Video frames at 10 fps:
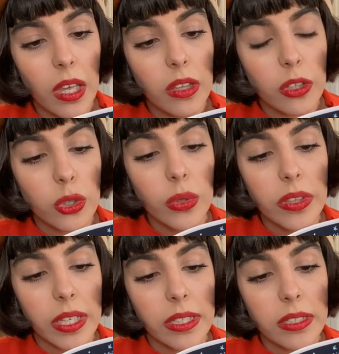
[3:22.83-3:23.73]
The
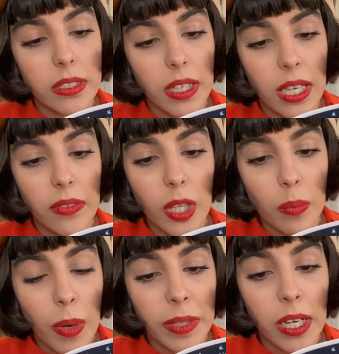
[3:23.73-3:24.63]
truth is, even though
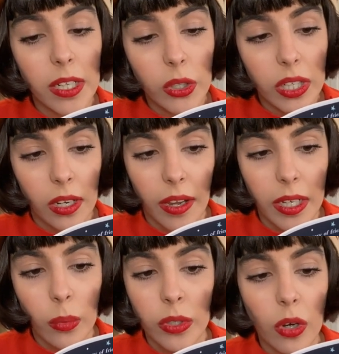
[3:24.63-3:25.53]
Mum and I look alike,
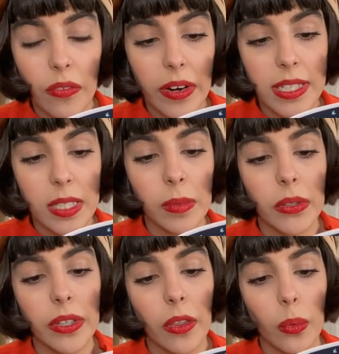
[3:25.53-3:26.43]
we're not very
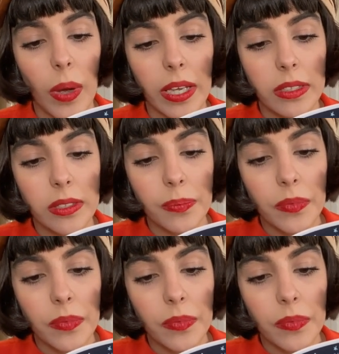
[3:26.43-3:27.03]
similar in other ways.